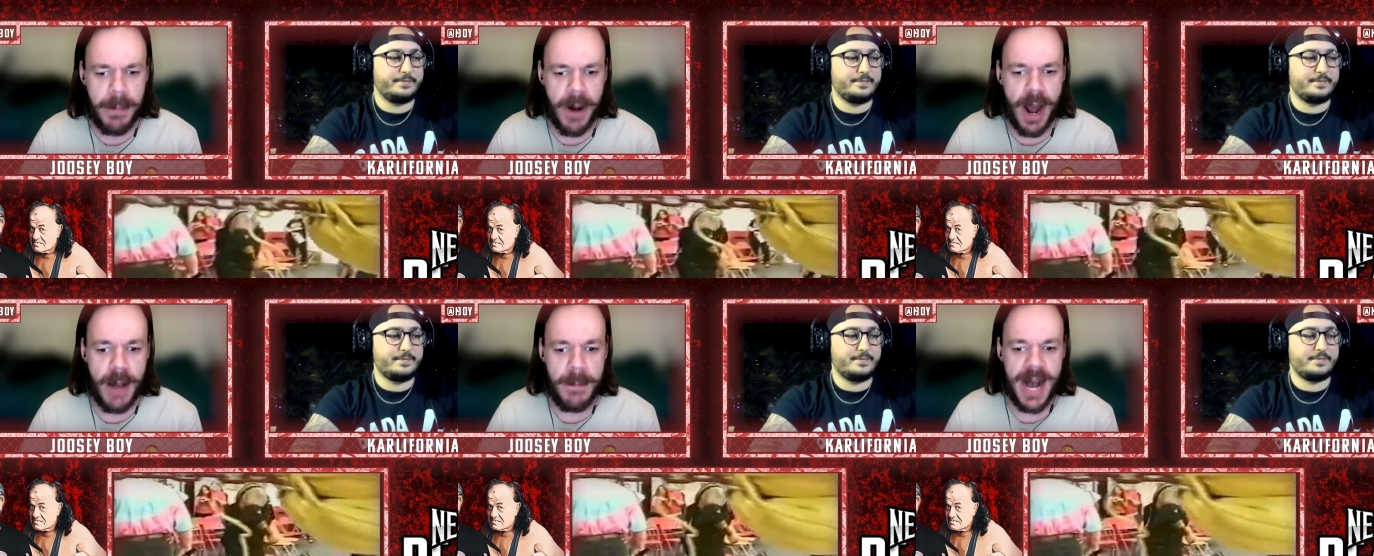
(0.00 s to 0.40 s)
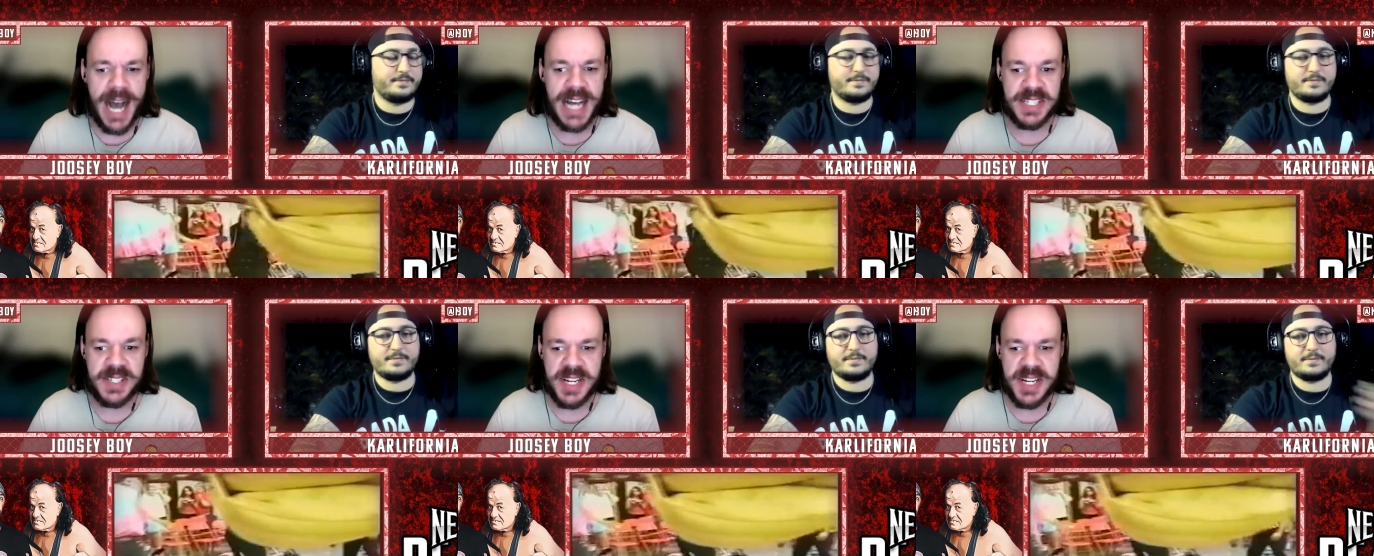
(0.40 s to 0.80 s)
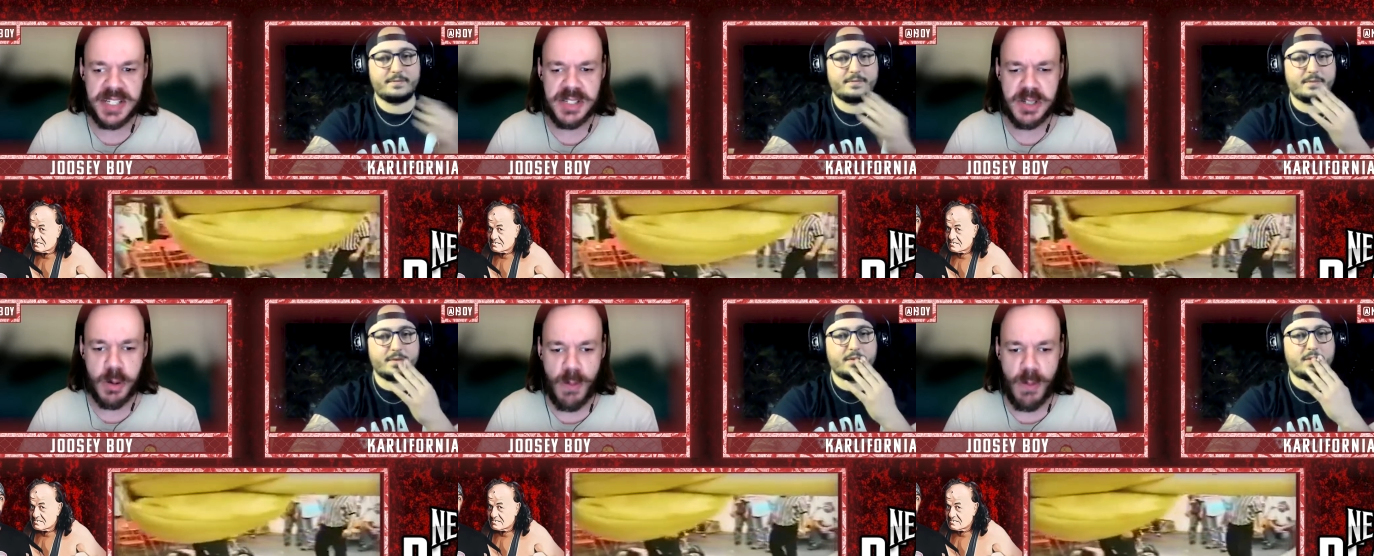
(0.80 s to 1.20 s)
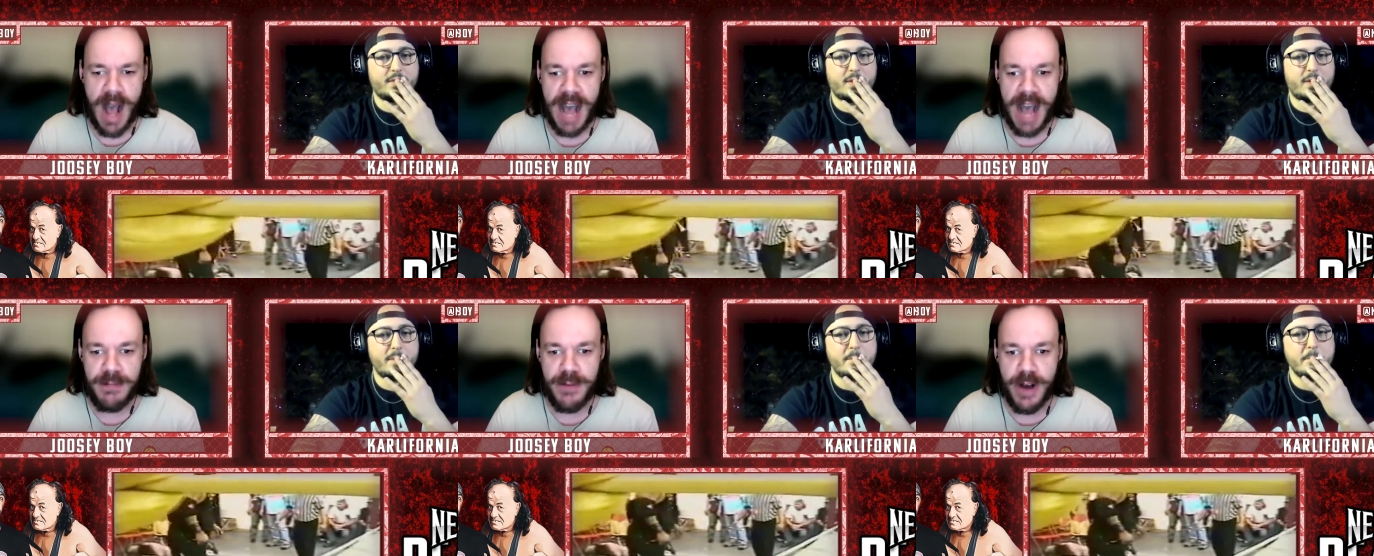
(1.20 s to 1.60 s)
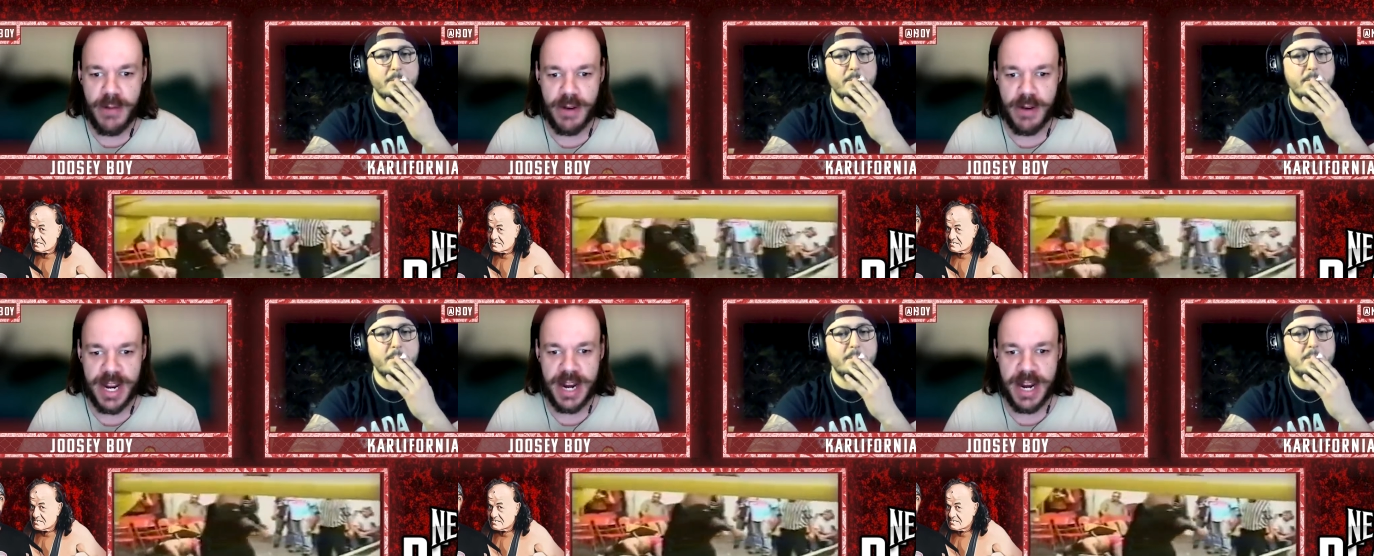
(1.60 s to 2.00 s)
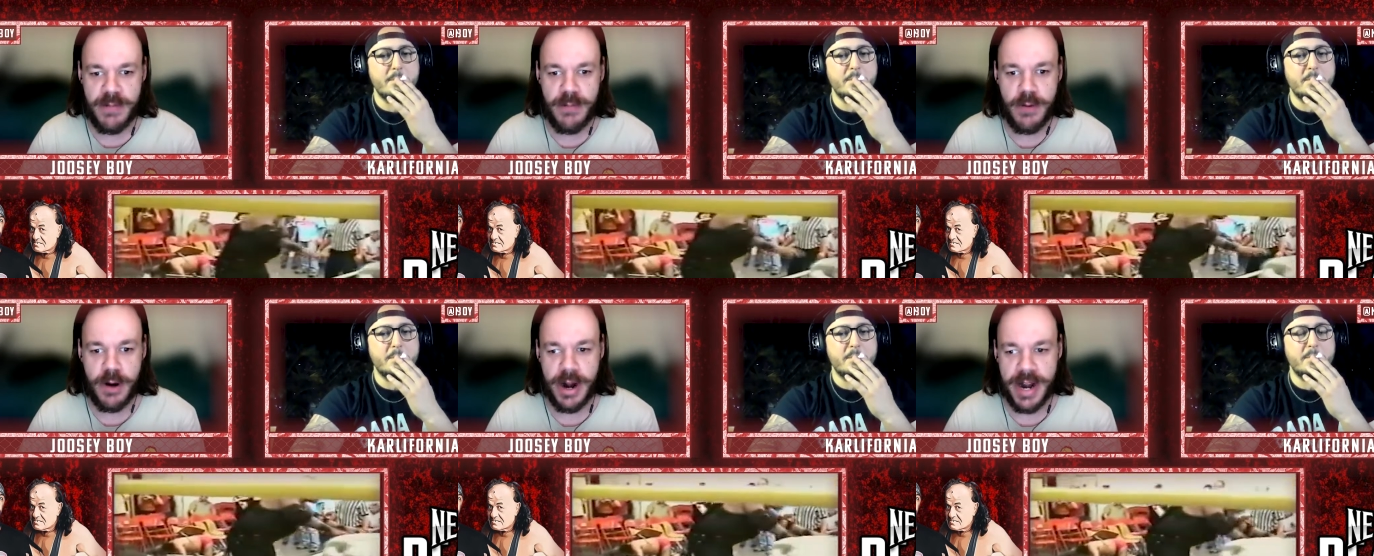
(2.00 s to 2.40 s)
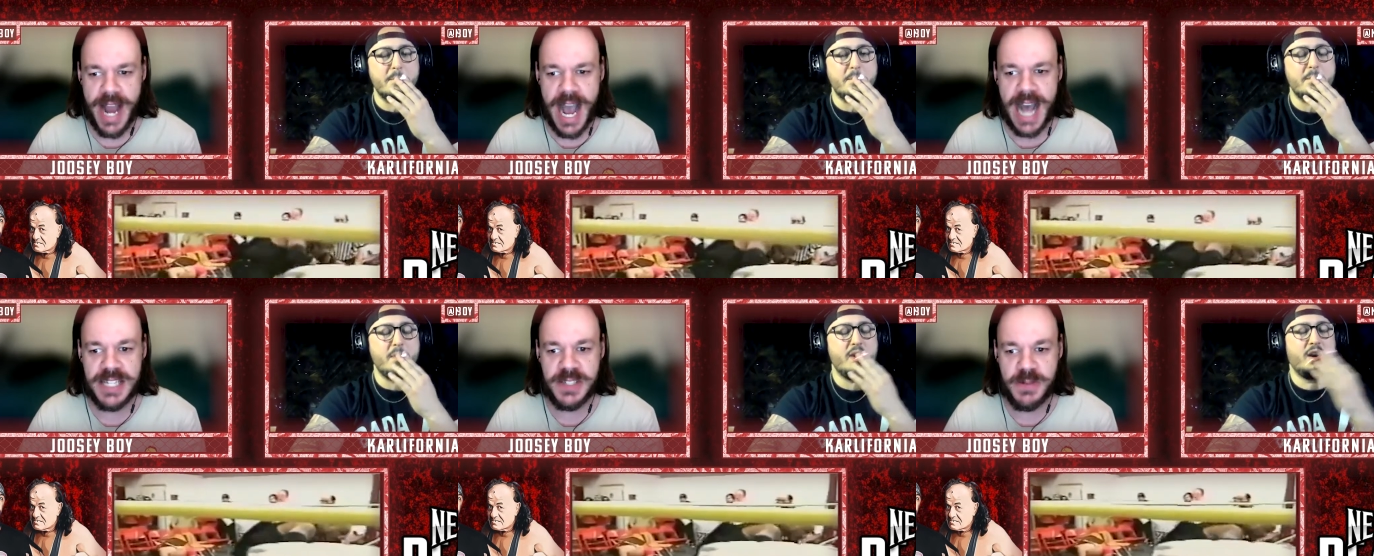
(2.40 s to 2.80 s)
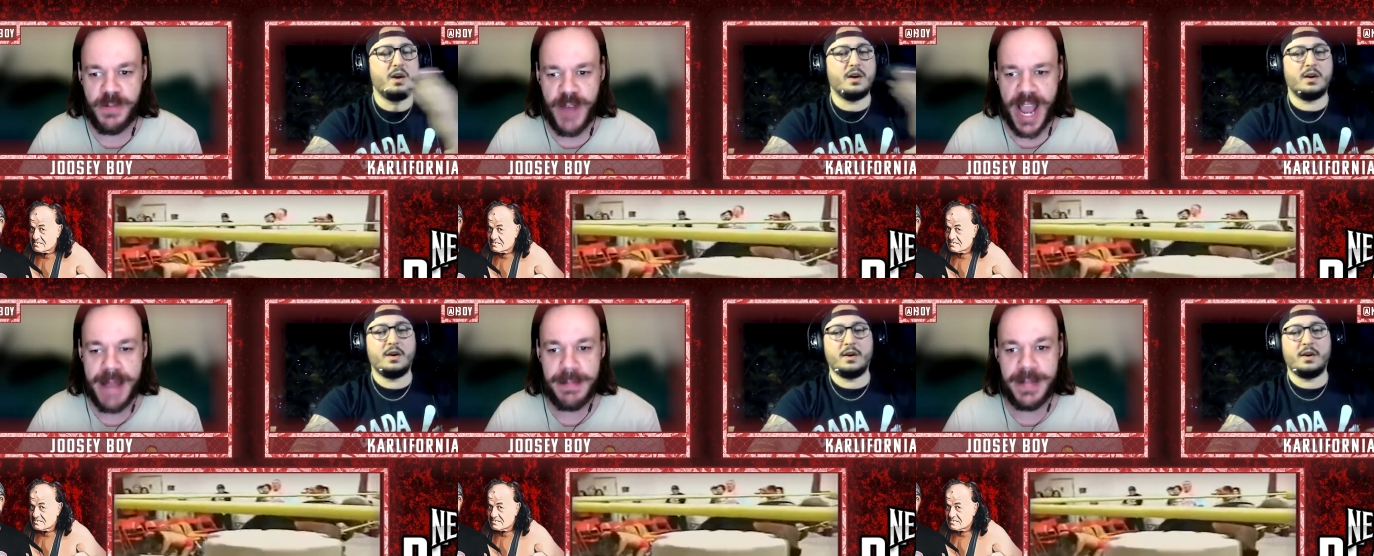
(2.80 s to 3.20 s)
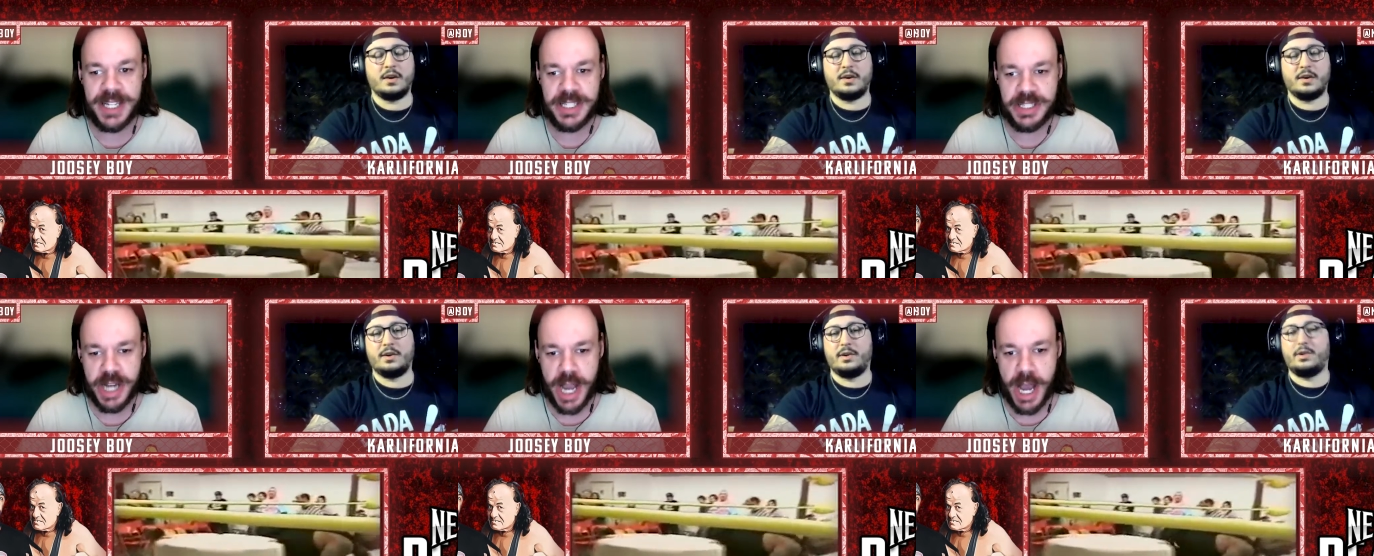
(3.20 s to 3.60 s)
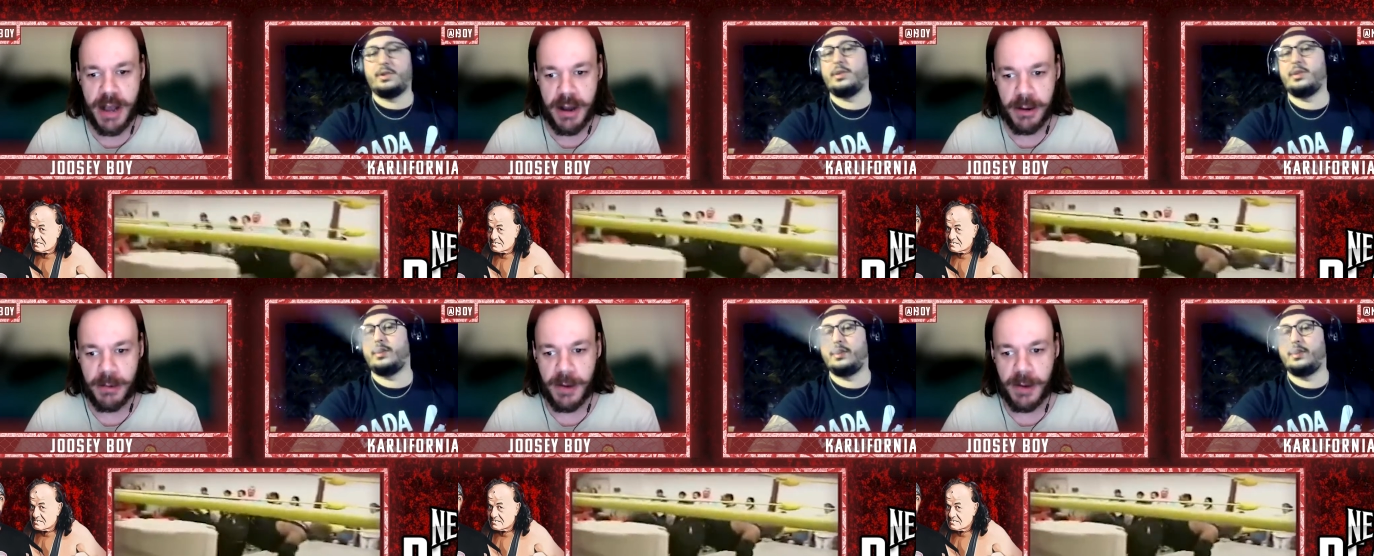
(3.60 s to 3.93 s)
Speaker 1: brought my sister wife over here for a nice family show.